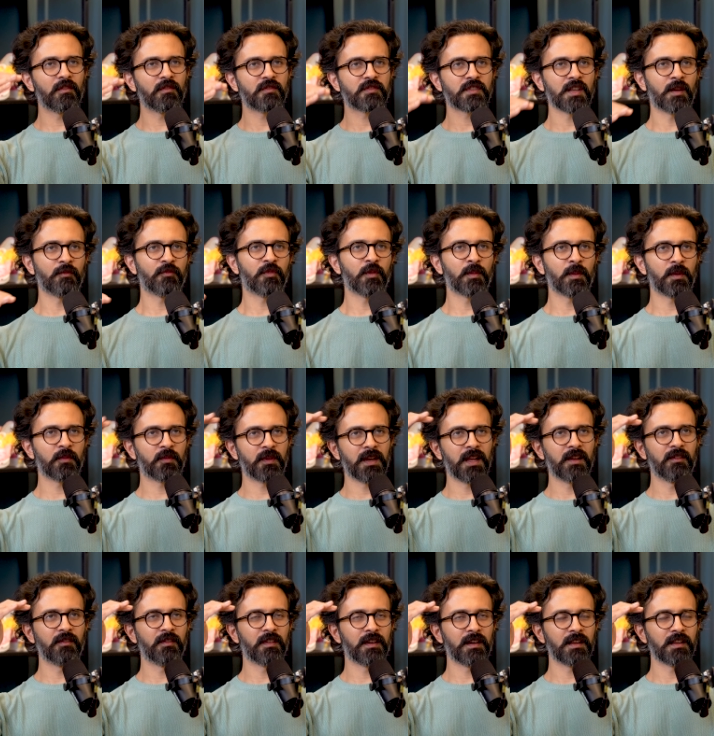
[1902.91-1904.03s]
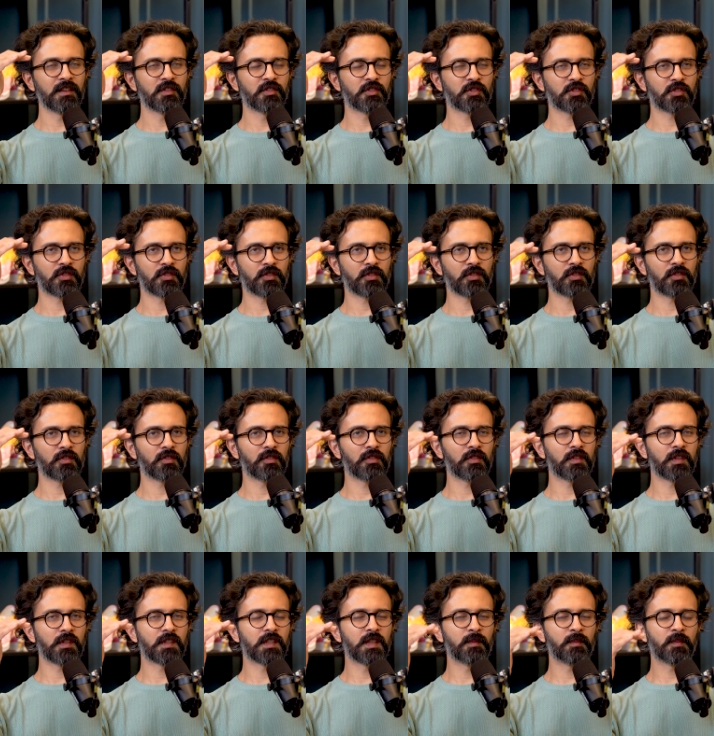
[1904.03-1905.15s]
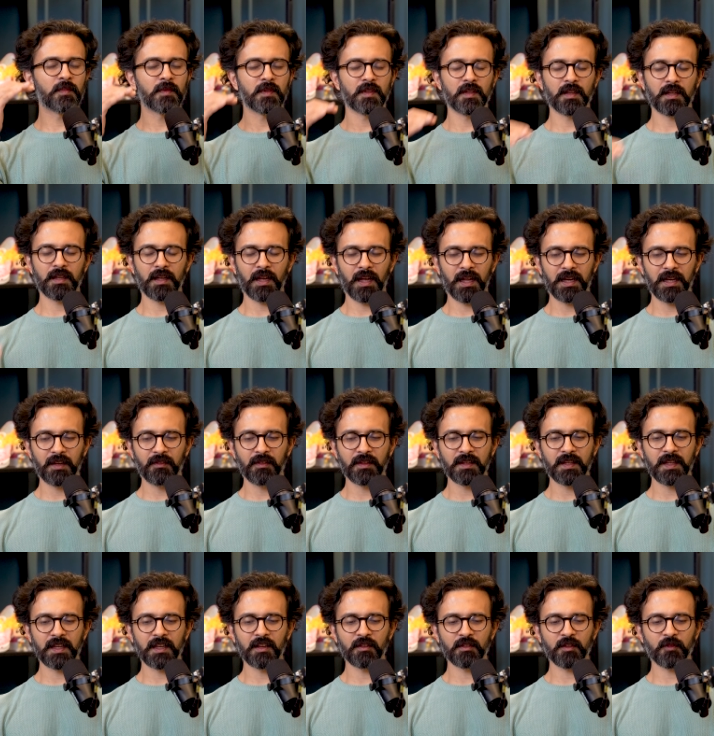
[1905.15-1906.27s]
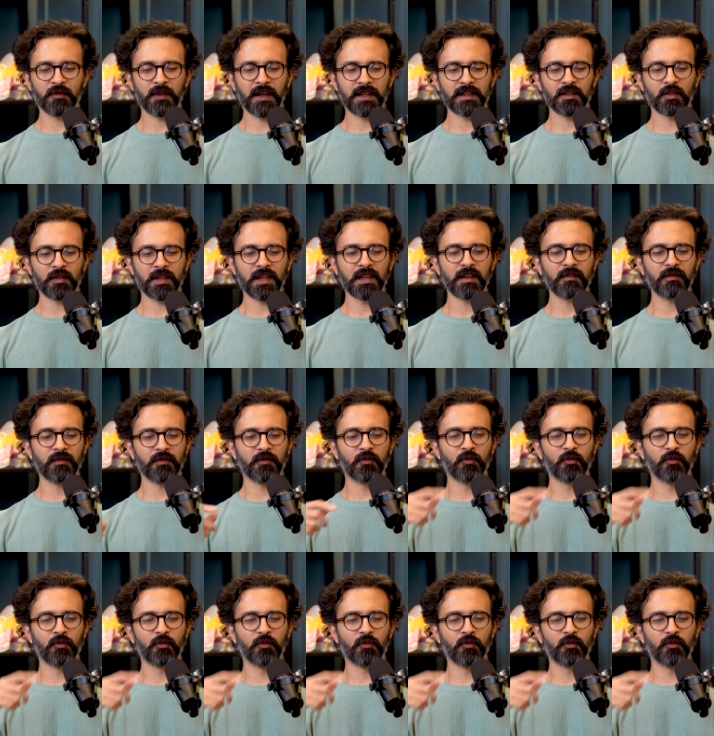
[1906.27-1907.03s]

some form of leverage and even thinking of the fact that okay